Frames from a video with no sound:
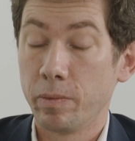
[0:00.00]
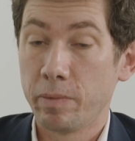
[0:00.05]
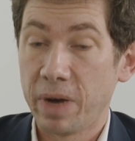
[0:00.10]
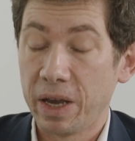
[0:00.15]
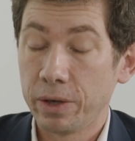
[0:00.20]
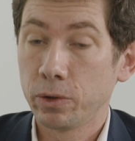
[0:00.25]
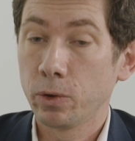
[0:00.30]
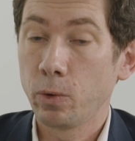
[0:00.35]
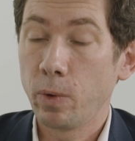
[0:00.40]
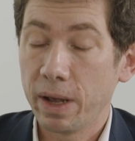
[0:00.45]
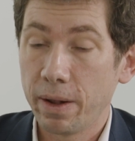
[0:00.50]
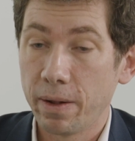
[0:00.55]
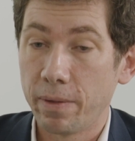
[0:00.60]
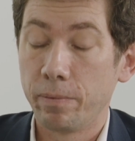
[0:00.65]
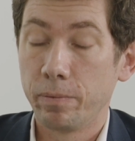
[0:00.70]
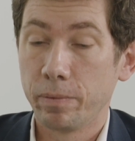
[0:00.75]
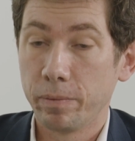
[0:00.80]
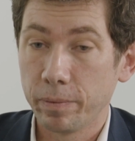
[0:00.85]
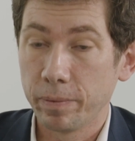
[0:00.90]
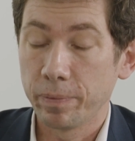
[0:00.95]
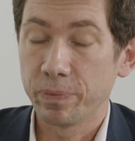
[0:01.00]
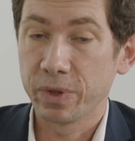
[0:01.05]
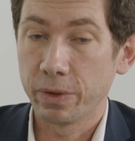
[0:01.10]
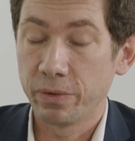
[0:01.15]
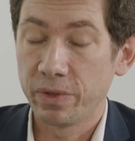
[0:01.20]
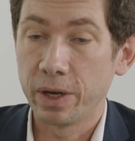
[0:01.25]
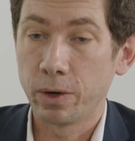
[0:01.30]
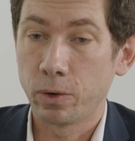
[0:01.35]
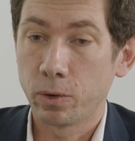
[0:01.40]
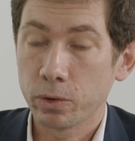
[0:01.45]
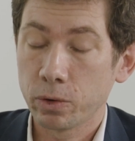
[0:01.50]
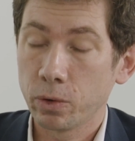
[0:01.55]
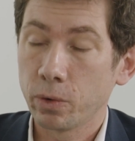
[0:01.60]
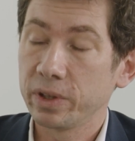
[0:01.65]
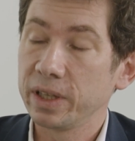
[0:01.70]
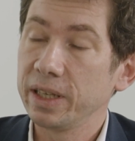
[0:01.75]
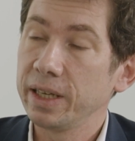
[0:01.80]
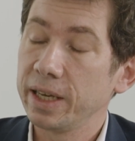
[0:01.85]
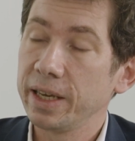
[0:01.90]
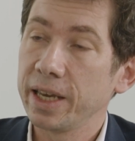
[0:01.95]
By the way, they're also
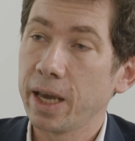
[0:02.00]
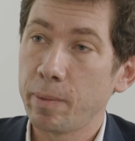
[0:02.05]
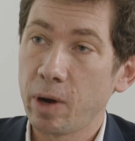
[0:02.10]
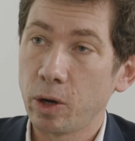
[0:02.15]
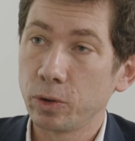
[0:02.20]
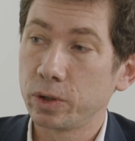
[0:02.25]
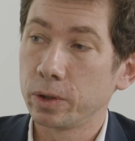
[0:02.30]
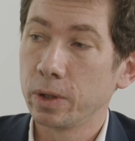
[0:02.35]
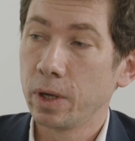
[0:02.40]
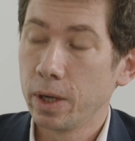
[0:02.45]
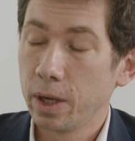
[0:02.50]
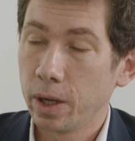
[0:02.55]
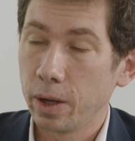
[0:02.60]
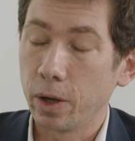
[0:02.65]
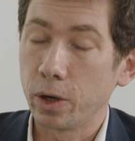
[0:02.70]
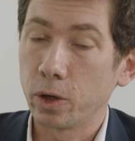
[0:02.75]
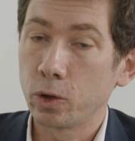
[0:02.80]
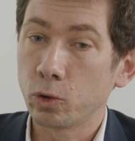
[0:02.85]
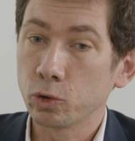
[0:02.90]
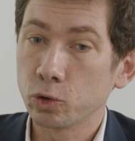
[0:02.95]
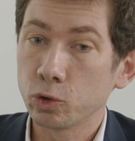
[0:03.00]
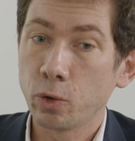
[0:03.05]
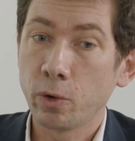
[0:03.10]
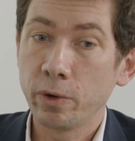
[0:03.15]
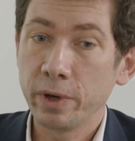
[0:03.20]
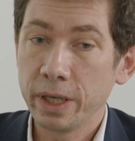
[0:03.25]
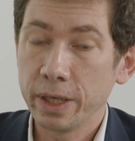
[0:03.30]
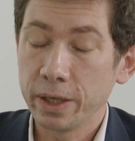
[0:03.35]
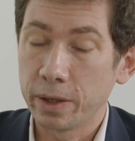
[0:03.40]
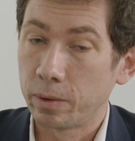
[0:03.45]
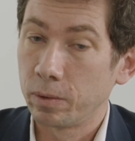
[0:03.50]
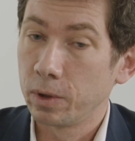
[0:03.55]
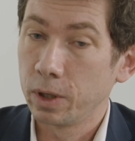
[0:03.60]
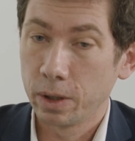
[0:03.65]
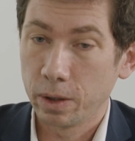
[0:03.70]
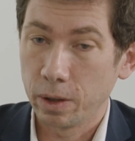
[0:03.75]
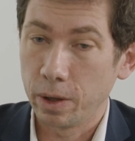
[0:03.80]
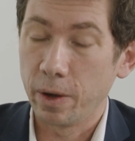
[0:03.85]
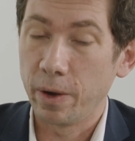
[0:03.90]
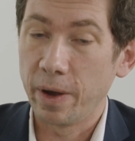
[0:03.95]
thinking about controlling
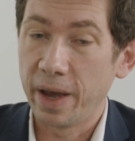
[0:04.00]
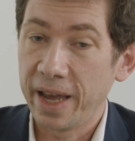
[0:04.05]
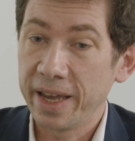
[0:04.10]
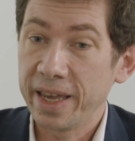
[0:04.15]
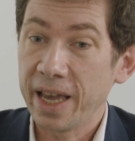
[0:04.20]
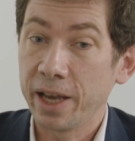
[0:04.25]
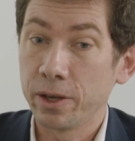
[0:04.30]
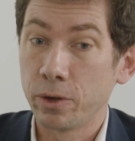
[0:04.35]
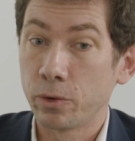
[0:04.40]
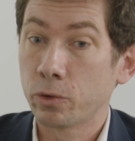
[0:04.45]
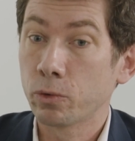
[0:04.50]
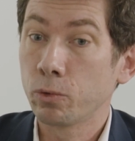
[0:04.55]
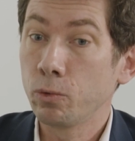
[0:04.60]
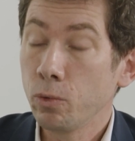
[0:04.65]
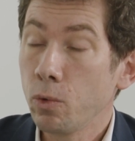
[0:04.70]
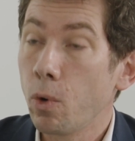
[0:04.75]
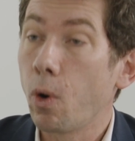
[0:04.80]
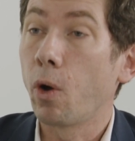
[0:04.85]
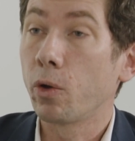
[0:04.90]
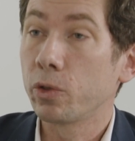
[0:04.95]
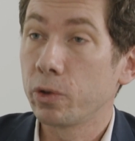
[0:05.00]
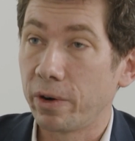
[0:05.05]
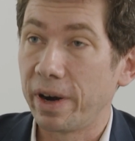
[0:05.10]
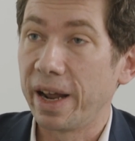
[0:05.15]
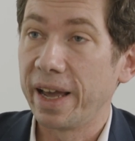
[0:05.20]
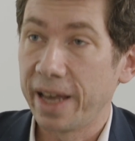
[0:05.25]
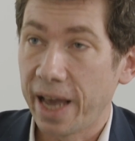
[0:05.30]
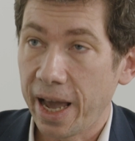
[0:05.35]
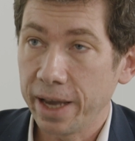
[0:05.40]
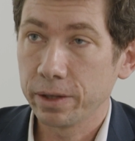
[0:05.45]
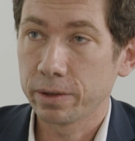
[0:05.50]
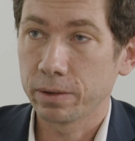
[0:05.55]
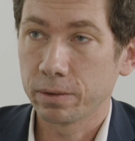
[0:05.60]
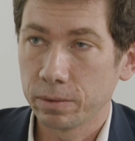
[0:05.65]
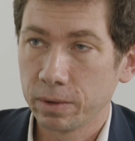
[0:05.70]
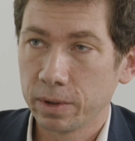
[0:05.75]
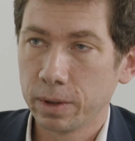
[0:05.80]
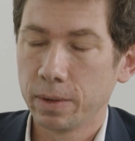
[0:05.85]
AI through other AIs.